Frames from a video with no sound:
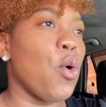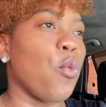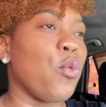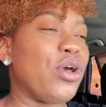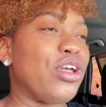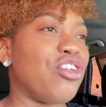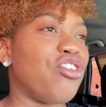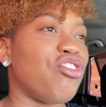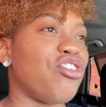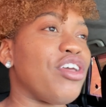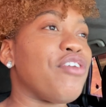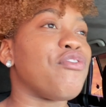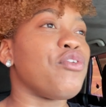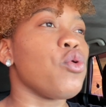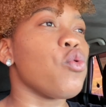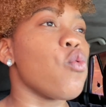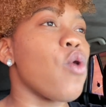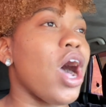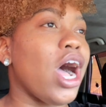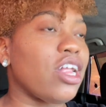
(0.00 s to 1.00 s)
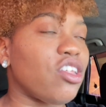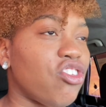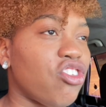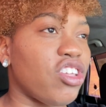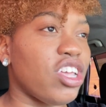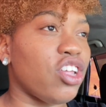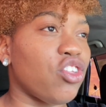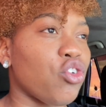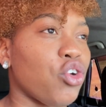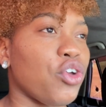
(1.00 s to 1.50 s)
Which, if you watched
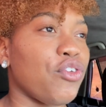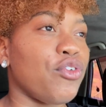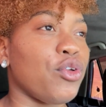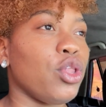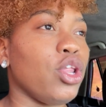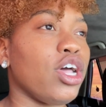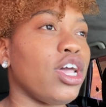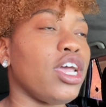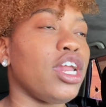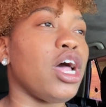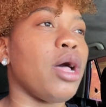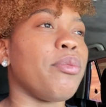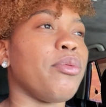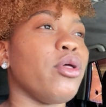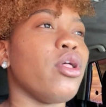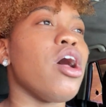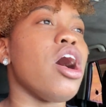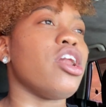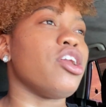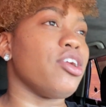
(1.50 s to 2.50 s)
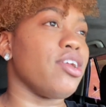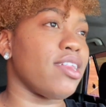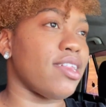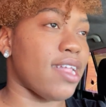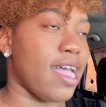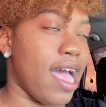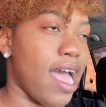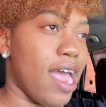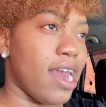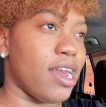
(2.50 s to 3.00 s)
it or if you look it up, you'll
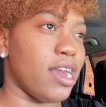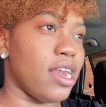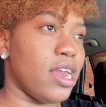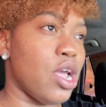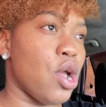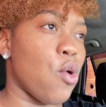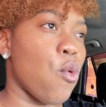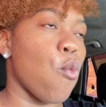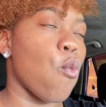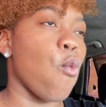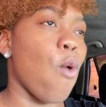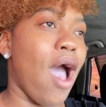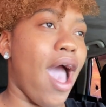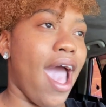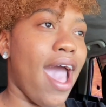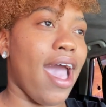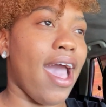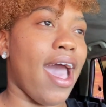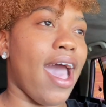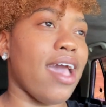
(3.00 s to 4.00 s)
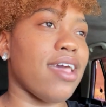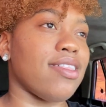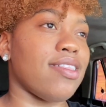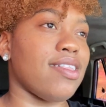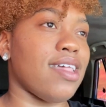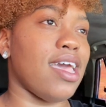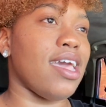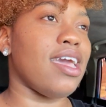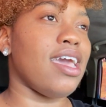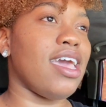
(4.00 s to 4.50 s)
understand why I
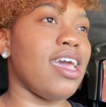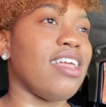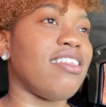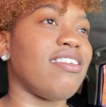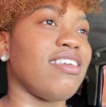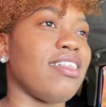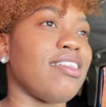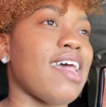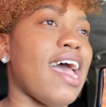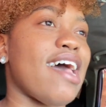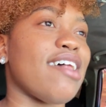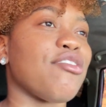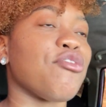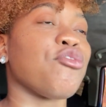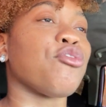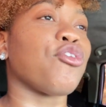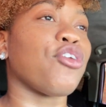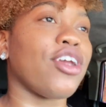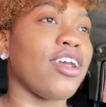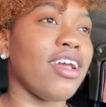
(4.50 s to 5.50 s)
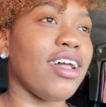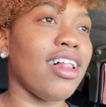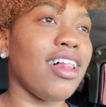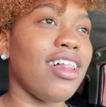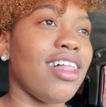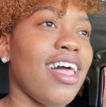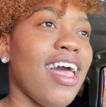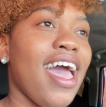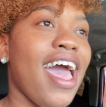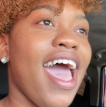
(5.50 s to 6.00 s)
say it is as
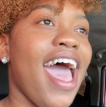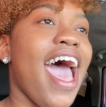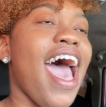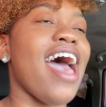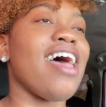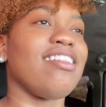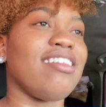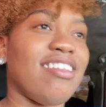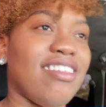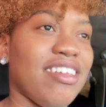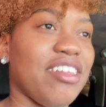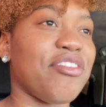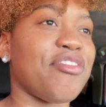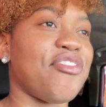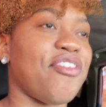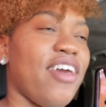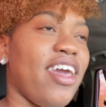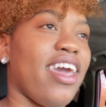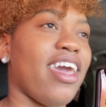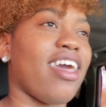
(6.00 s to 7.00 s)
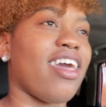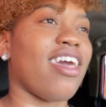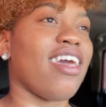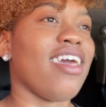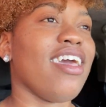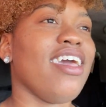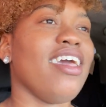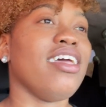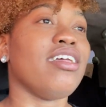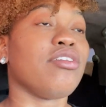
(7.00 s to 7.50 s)
real as it is fake.
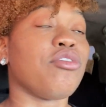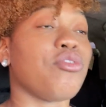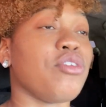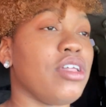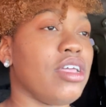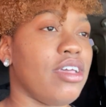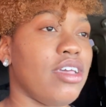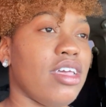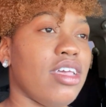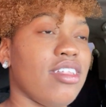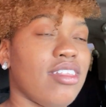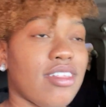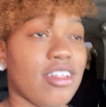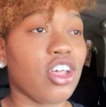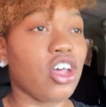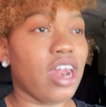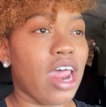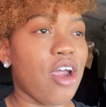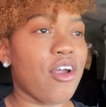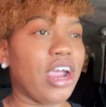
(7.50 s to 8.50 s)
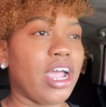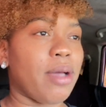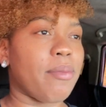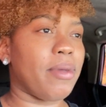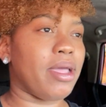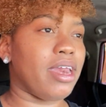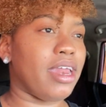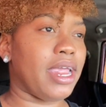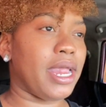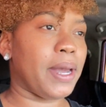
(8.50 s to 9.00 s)
Really, it's good. I
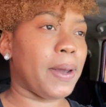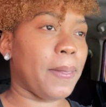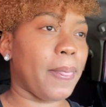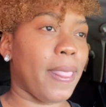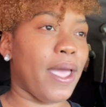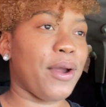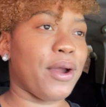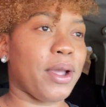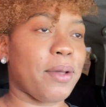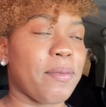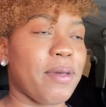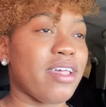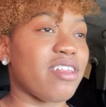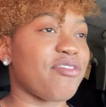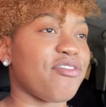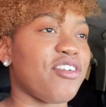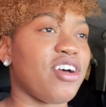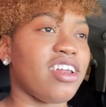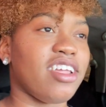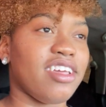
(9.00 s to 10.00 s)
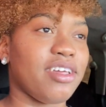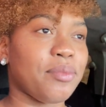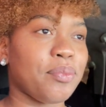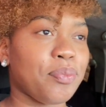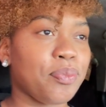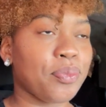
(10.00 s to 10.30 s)
recommend it. I recommend it. It's funny.